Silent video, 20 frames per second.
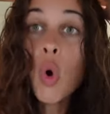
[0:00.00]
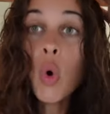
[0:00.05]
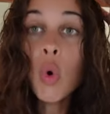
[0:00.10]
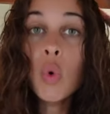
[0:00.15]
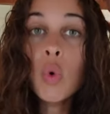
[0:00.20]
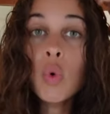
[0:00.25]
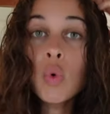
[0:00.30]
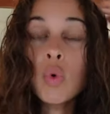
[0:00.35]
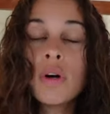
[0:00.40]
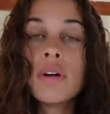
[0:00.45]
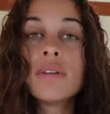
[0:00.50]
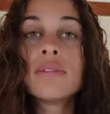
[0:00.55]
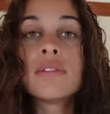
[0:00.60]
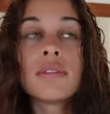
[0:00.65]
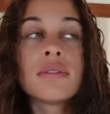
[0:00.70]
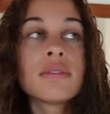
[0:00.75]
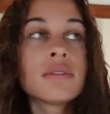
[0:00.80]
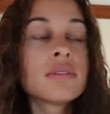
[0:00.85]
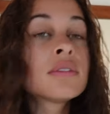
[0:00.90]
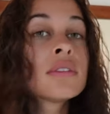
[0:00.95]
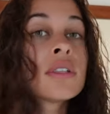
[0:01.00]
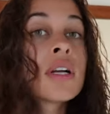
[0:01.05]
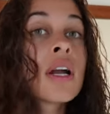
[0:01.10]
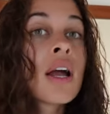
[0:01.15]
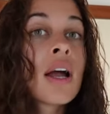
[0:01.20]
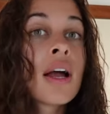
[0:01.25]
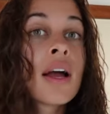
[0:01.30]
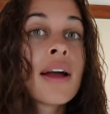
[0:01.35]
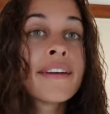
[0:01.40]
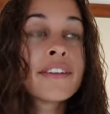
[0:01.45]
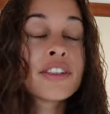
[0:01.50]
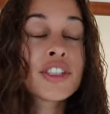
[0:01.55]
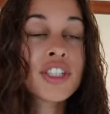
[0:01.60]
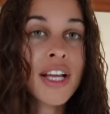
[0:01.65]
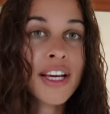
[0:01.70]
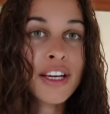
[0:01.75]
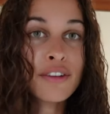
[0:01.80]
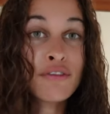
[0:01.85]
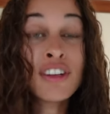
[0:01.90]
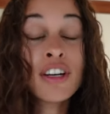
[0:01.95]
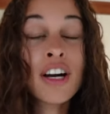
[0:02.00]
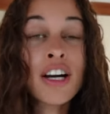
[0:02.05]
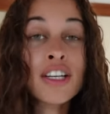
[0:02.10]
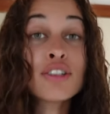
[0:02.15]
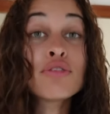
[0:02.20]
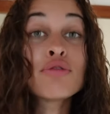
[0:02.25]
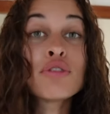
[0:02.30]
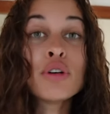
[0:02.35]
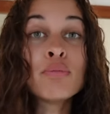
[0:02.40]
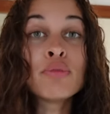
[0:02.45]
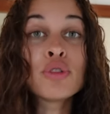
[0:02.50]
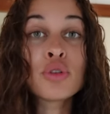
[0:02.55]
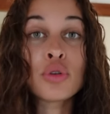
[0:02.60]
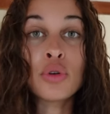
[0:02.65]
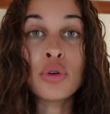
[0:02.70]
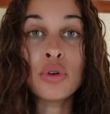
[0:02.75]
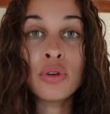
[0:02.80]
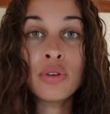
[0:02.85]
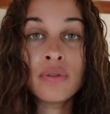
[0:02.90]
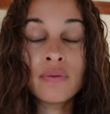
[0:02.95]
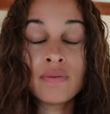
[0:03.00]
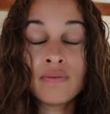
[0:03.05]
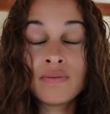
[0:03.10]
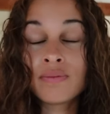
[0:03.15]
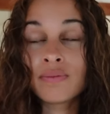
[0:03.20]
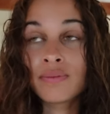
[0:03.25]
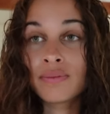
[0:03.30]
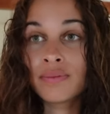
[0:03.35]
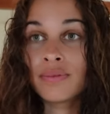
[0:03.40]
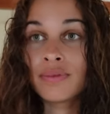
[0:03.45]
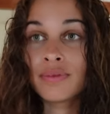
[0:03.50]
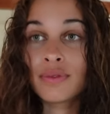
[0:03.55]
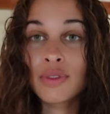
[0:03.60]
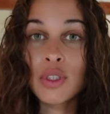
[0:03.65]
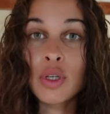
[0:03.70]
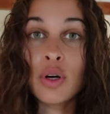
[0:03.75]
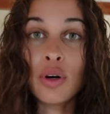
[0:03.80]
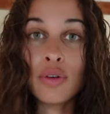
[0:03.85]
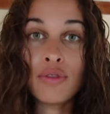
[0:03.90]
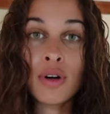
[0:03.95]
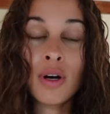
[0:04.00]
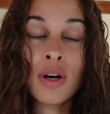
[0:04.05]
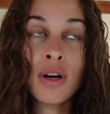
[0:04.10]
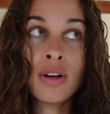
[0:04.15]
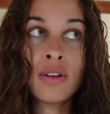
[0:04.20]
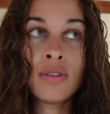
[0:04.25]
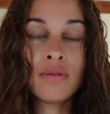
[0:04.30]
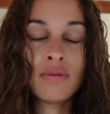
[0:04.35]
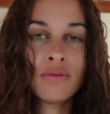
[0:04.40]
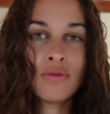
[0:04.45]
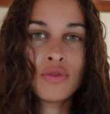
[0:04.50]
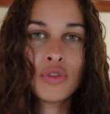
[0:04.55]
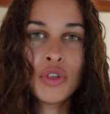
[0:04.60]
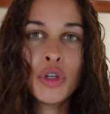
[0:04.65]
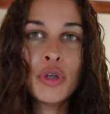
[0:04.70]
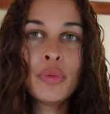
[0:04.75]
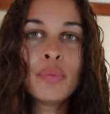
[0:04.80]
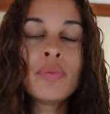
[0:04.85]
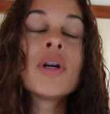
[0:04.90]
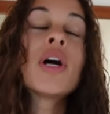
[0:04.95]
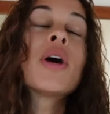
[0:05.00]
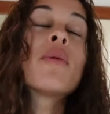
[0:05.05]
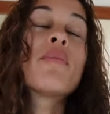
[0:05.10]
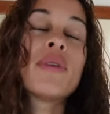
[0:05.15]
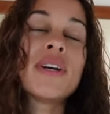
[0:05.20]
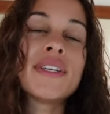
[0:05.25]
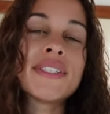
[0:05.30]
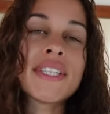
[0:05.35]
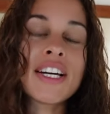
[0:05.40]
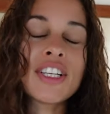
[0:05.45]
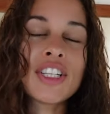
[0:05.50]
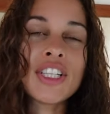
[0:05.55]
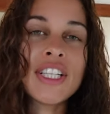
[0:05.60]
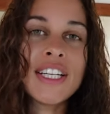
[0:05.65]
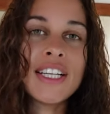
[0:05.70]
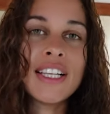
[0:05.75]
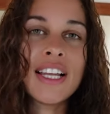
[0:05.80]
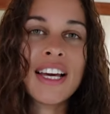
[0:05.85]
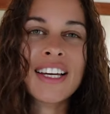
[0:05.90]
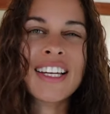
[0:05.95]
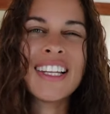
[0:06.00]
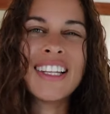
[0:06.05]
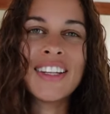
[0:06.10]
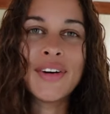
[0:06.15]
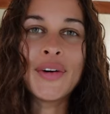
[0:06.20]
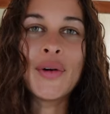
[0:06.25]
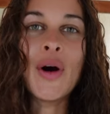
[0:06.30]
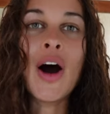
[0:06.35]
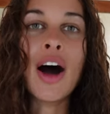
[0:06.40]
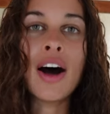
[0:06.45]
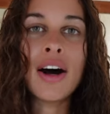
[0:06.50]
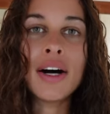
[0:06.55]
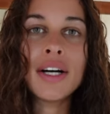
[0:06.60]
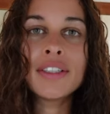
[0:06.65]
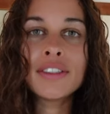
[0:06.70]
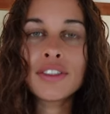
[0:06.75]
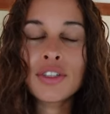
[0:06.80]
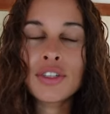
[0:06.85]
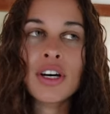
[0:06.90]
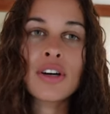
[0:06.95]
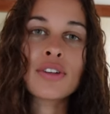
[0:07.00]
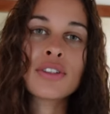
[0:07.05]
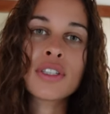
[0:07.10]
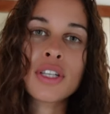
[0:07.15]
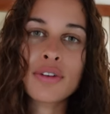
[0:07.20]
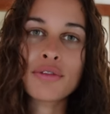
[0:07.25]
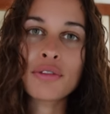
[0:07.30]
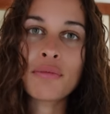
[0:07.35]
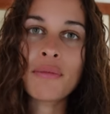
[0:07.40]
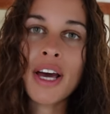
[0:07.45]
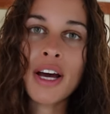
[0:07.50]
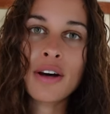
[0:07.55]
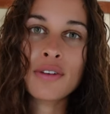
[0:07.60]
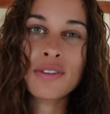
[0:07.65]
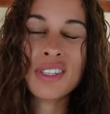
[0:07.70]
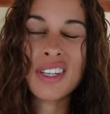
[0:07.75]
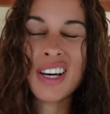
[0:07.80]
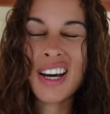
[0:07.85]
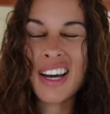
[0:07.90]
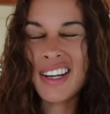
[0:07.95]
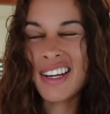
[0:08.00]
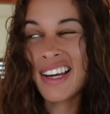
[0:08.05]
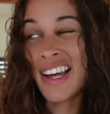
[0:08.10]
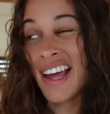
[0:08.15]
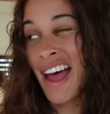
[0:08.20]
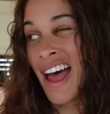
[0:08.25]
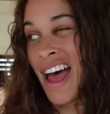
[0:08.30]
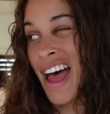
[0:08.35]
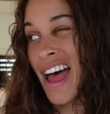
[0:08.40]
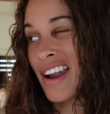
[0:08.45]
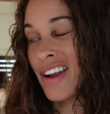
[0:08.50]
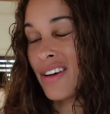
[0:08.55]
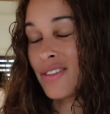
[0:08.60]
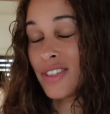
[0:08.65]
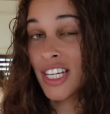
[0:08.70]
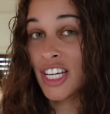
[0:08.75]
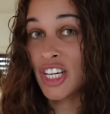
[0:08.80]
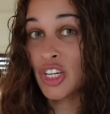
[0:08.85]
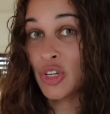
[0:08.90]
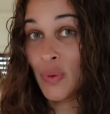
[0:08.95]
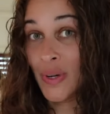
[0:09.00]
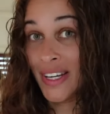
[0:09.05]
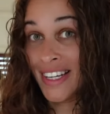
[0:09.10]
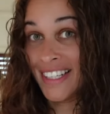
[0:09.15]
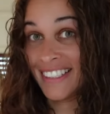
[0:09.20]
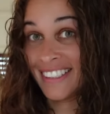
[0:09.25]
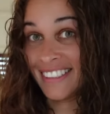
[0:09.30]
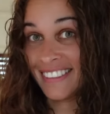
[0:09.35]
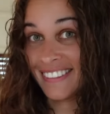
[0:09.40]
oh should I give you guys a room tour of our room but it's actually like a little hut so I'll start from the outside and I'll take you in